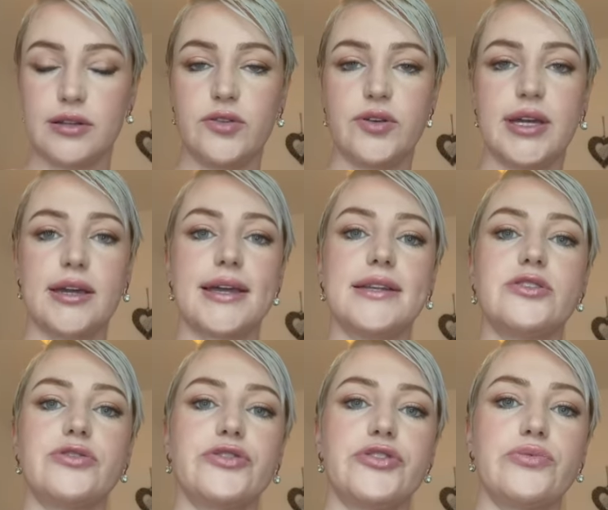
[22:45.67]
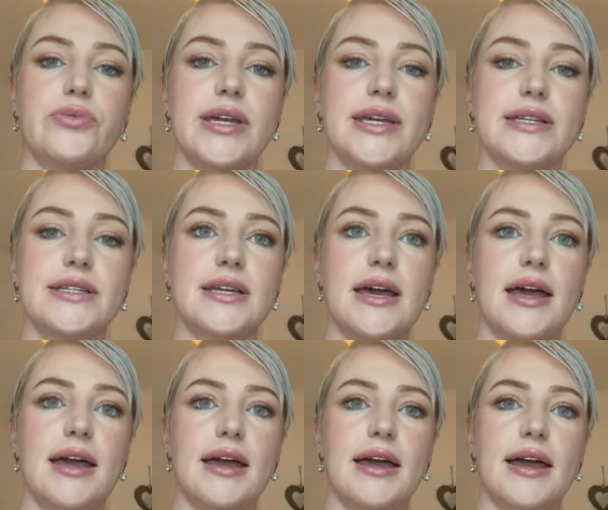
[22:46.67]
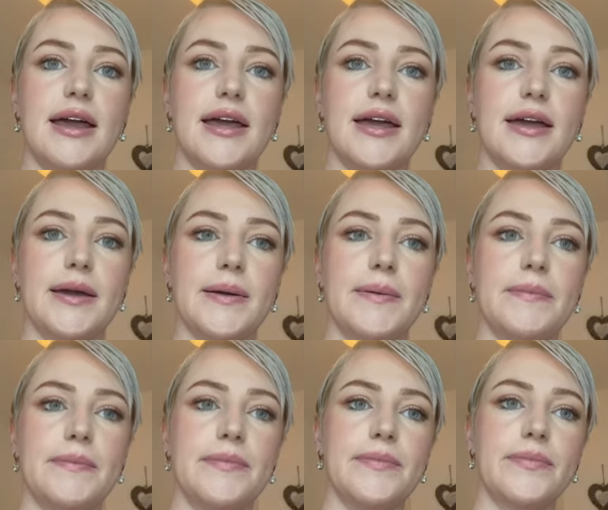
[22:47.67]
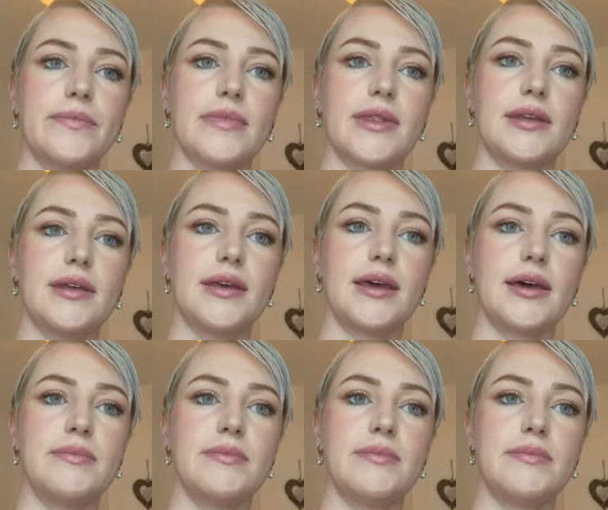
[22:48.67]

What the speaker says: You could get in touch with a